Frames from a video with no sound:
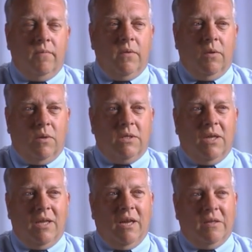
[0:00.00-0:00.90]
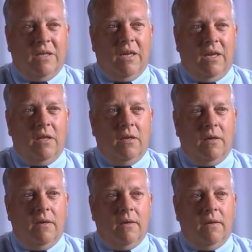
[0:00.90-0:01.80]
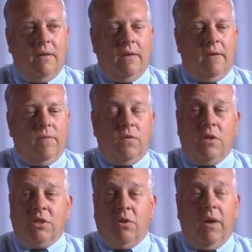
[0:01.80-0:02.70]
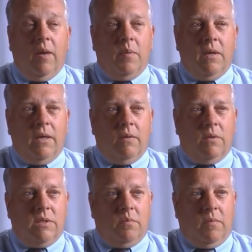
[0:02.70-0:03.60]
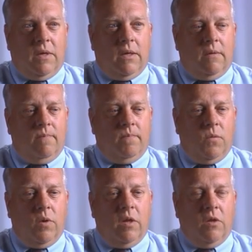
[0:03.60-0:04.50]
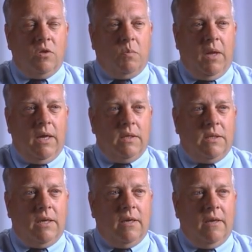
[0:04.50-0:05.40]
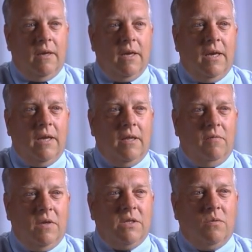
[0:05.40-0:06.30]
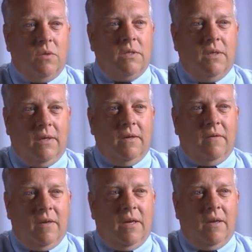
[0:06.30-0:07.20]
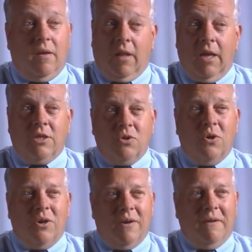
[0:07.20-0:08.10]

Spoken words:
There wasn't on the outside either. Just so happened that there was one of those plants that, again, the visit was a lot shorter